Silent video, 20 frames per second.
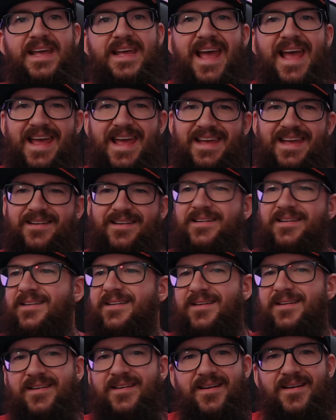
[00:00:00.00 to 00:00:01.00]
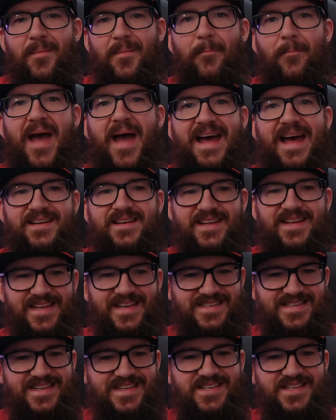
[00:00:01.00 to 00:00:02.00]
Hey, Matt,
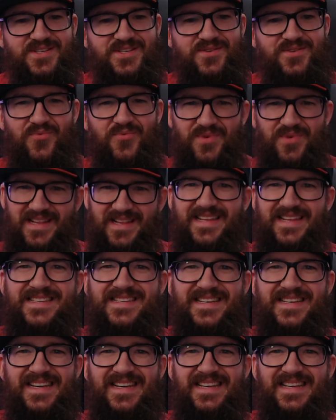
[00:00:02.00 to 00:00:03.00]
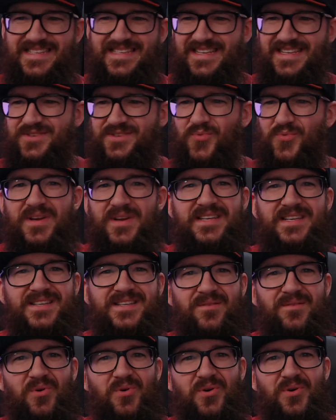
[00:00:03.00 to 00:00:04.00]
is this realistic? Is this
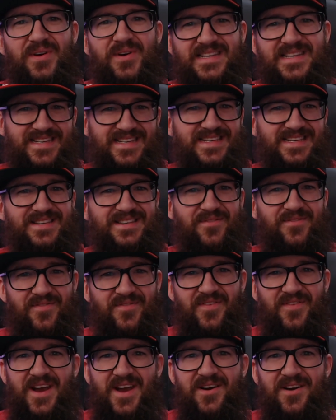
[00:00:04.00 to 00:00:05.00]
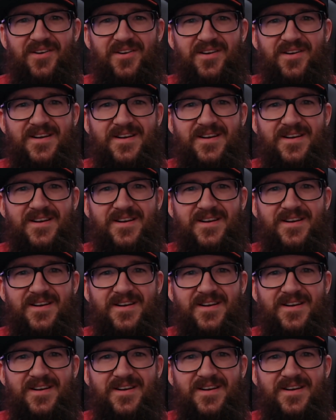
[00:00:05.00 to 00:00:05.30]
reasonable? Is this a fair